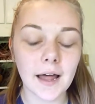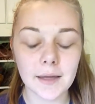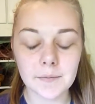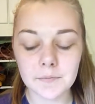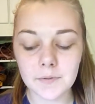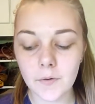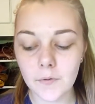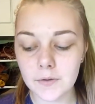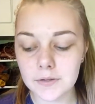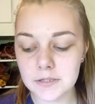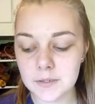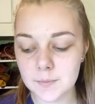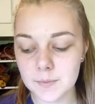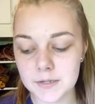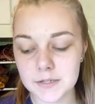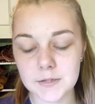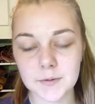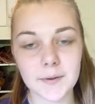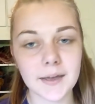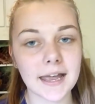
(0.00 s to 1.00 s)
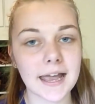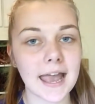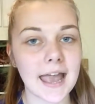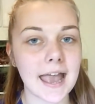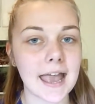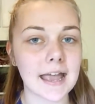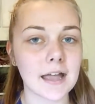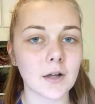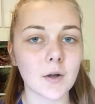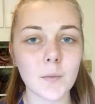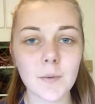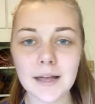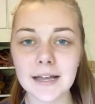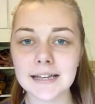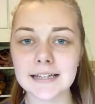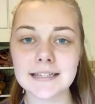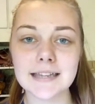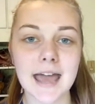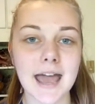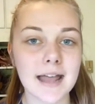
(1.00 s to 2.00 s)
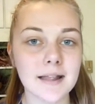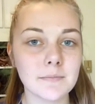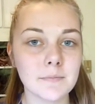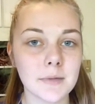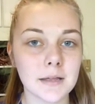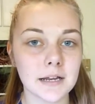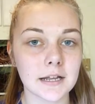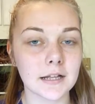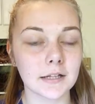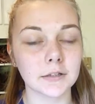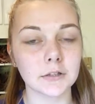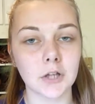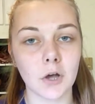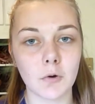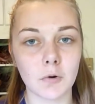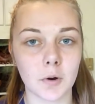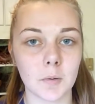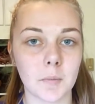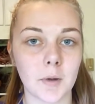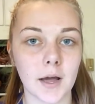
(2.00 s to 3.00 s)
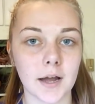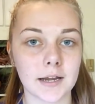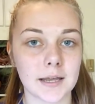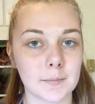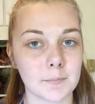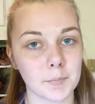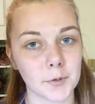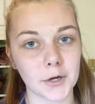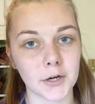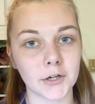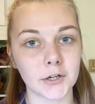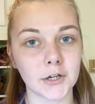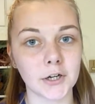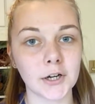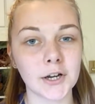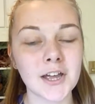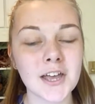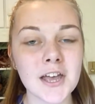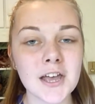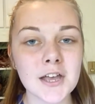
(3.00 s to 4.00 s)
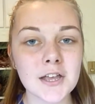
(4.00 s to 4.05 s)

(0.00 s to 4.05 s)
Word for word: I'm going to be doing a quick 10 minute lower body burner.